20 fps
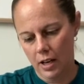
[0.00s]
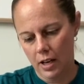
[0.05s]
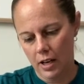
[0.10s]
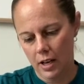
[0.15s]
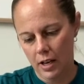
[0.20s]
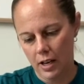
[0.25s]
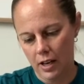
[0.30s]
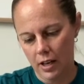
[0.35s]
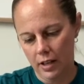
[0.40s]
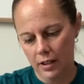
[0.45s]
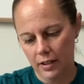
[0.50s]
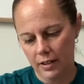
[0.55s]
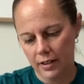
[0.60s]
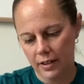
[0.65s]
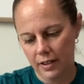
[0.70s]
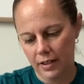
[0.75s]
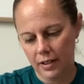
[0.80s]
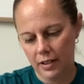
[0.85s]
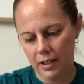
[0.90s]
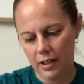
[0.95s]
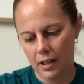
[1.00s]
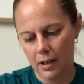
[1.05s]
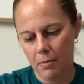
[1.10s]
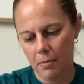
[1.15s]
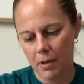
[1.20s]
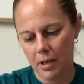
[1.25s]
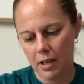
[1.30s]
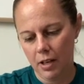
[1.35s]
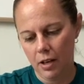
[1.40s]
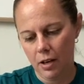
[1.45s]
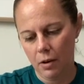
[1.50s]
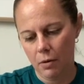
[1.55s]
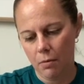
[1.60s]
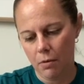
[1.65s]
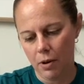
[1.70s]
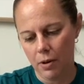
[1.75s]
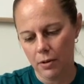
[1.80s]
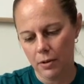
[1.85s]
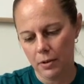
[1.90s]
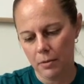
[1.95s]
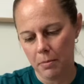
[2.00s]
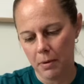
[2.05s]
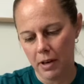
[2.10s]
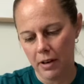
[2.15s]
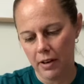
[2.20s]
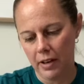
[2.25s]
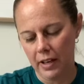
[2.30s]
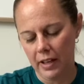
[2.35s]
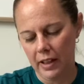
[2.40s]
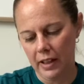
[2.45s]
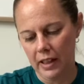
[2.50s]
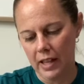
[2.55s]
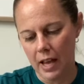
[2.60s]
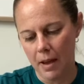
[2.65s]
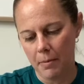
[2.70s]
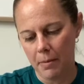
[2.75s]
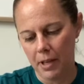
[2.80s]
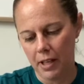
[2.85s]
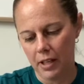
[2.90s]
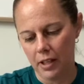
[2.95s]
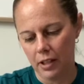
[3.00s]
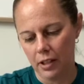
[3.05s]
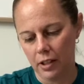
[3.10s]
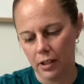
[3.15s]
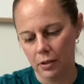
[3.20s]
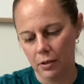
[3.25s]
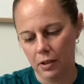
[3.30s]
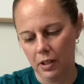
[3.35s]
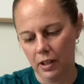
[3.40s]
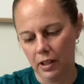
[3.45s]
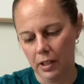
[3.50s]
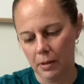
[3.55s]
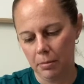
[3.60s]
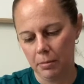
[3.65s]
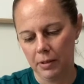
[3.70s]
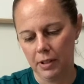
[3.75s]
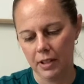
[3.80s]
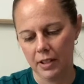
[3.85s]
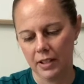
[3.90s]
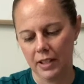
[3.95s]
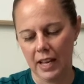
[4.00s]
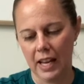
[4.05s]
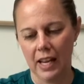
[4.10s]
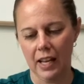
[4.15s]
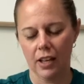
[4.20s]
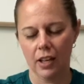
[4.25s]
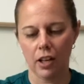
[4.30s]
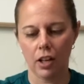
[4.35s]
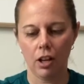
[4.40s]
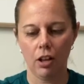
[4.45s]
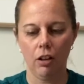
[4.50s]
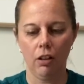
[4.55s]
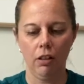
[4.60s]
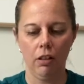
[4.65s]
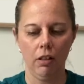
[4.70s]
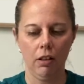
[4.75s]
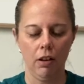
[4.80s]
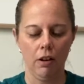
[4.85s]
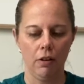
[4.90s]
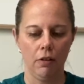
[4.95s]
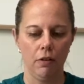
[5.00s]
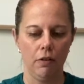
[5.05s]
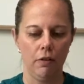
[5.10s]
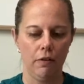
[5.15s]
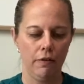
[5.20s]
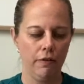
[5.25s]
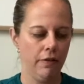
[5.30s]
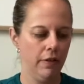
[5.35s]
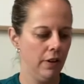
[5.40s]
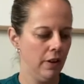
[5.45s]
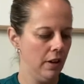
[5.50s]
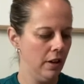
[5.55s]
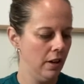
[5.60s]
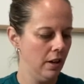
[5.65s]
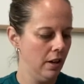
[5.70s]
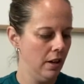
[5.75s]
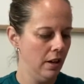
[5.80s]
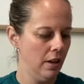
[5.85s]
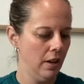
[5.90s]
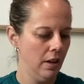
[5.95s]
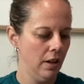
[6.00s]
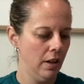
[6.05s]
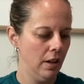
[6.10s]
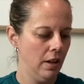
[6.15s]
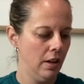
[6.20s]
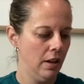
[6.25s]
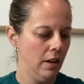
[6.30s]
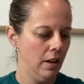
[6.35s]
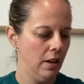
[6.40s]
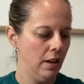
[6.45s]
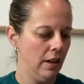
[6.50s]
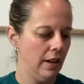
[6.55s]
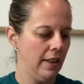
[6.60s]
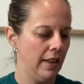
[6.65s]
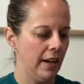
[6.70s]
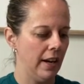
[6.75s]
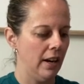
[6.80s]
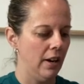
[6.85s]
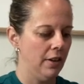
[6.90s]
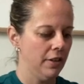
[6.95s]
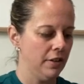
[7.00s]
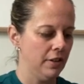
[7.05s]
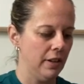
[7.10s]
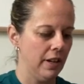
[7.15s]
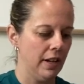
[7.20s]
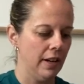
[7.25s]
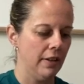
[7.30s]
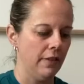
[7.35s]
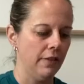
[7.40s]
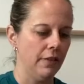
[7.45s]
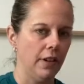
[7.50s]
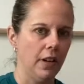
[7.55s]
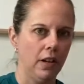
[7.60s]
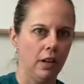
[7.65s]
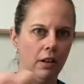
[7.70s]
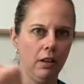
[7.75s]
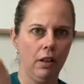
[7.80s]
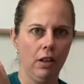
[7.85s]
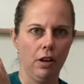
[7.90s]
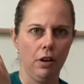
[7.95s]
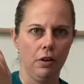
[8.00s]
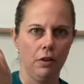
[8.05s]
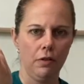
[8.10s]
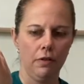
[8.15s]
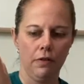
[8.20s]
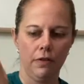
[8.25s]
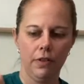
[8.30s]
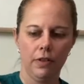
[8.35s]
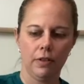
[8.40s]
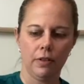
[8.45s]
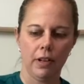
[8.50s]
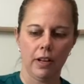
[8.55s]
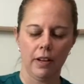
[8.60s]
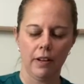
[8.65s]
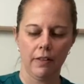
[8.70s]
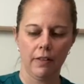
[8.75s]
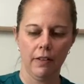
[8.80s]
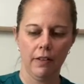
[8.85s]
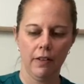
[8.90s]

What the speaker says: is cinnamon, rosemary, lemon, eucalyptus, and clove. And then I also have a clove. So